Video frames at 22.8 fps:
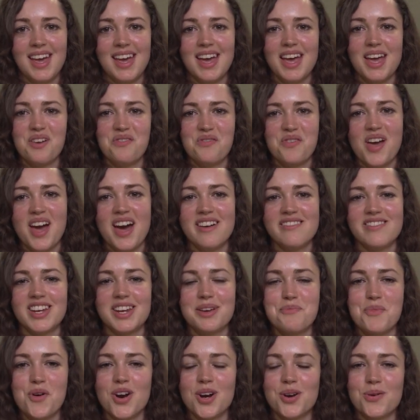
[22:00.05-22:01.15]
If you have any
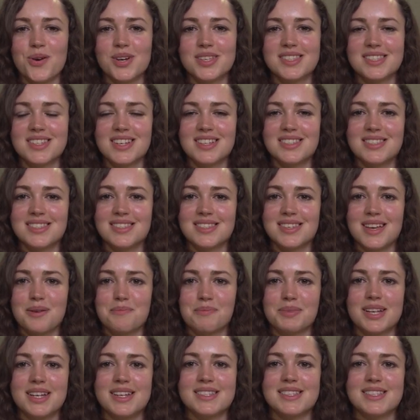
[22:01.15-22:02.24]
more questions,
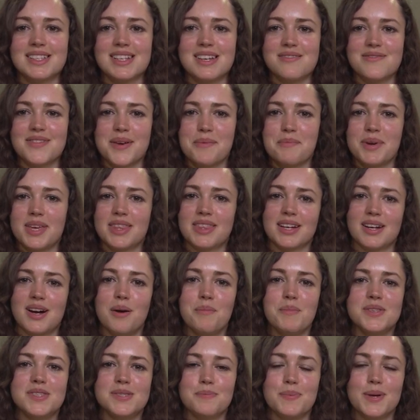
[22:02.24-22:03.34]
please leave them in the
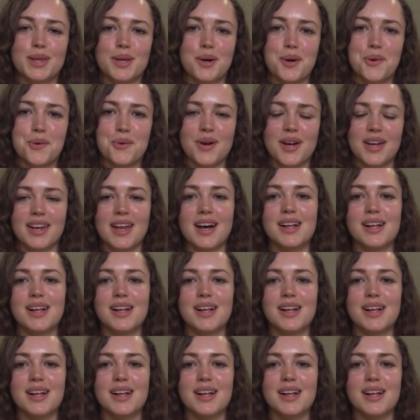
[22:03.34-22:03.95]
comments below and